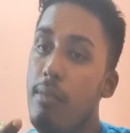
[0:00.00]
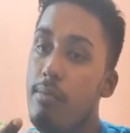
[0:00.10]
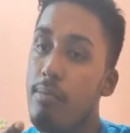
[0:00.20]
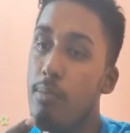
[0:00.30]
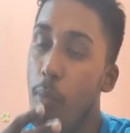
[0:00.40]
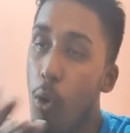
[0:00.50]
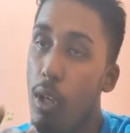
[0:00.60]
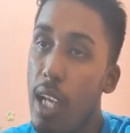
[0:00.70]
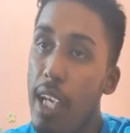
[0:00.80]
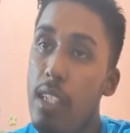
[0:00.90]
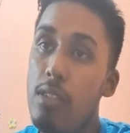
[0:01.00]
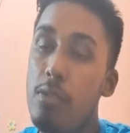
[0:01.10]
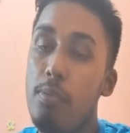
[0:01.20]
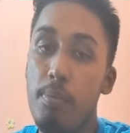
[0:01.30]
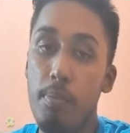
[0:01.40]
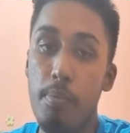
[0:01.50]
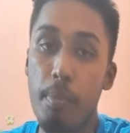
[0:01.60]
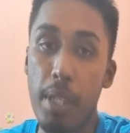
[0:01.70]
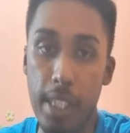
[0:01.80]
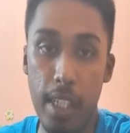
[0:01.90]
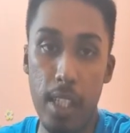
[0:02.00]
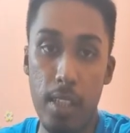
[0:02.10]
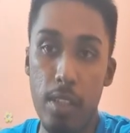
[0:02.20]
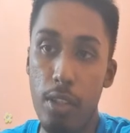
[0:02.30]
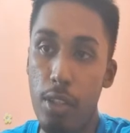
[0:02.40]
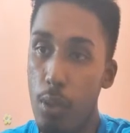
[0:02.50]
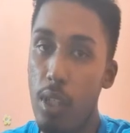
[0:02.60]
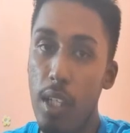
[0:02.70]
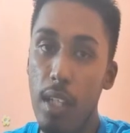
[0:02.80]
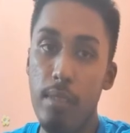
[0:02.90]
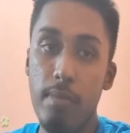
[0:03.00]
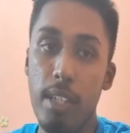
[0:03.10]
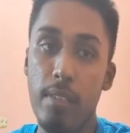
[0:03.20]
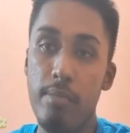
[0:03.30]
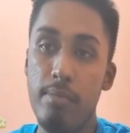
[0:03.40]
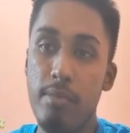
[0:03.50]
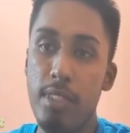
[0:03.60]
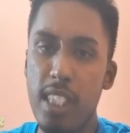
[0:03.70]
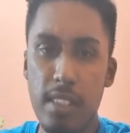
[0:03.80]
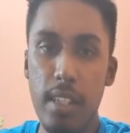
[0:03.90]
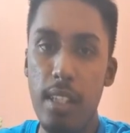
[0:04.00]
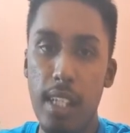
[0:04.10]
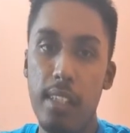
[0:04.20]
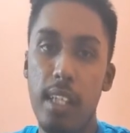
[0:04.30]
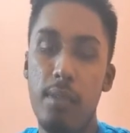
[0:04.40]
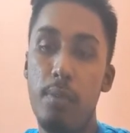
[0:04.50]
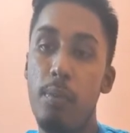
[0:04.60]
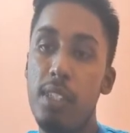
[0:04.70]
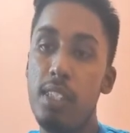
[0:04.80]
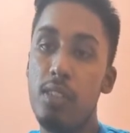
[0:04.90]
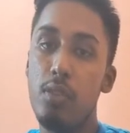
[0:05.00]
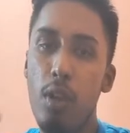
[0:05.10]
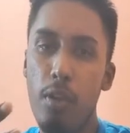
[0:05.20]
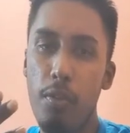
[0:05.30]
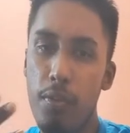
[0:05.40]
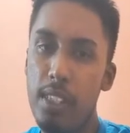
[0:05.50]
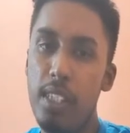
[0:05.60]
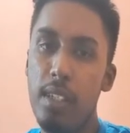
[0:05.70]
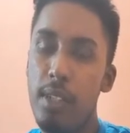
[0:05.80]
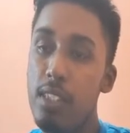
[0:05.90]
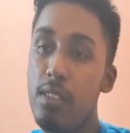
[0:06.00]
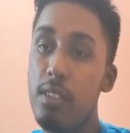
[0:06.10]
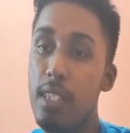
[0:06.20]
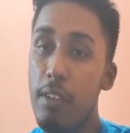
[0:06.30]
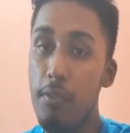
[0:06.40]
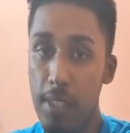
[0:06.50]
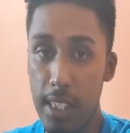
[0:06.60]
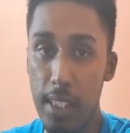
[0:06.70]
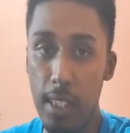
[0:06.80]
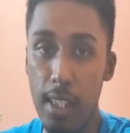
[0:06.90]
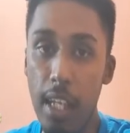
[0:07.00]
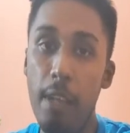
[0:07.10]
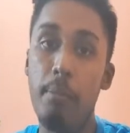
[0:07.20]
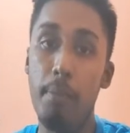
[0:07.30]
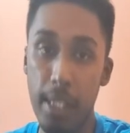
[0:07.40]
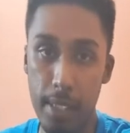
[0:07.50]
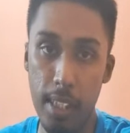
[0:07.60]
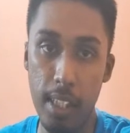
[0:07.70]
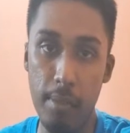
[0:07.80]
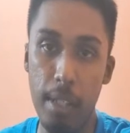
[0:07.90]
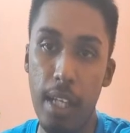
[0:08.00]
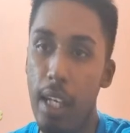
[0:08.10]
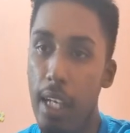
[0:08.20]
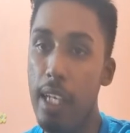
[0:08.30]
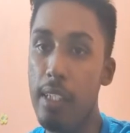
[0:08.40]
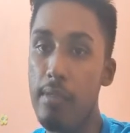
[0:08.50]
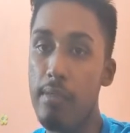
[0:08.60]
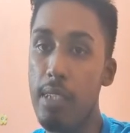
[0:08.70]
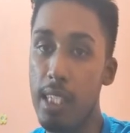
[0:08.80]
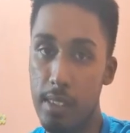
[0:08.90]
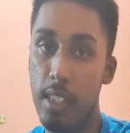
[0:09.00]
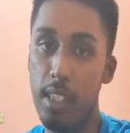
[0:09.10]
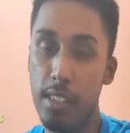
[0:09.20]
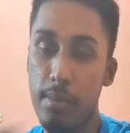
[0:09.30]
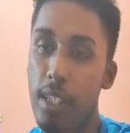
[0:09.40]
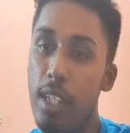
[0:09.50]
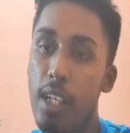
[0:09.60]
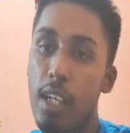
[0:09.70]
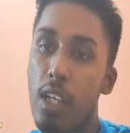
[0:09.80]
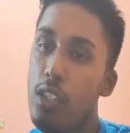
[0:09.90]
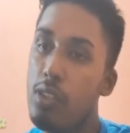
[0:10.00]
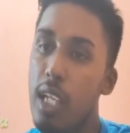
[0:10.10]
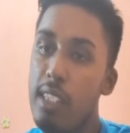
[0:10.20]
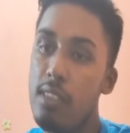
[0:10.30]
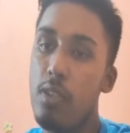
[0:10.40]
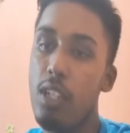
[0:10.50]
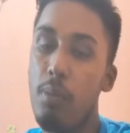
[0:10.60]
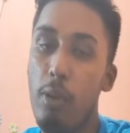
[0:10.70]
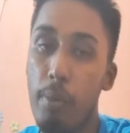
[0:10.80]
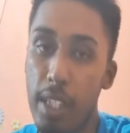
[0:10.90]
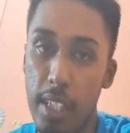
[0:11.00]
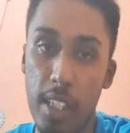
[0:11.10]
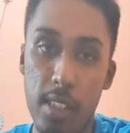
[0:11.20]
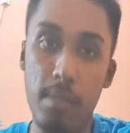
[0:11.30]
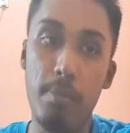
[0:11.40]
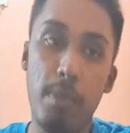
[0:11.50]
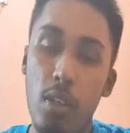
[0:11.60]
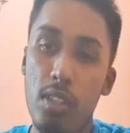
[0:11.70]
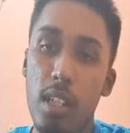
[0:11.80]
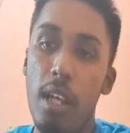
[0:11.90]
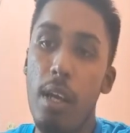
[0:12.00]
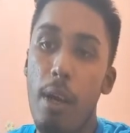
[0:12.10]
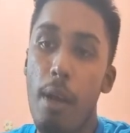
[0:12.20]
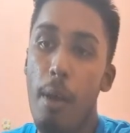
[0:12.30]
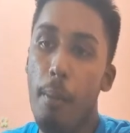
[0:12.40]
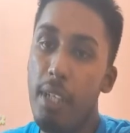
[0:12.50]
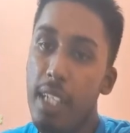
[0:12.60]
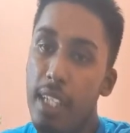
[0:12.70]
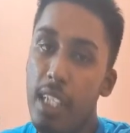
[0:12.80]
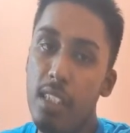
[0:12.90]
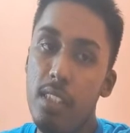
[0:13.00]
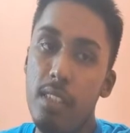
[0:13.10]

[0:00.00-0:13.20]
more like to meditate, yoga, and such thing like that, which is not which is done physically and mentally in its religion. So let's talk about meditation, because meditation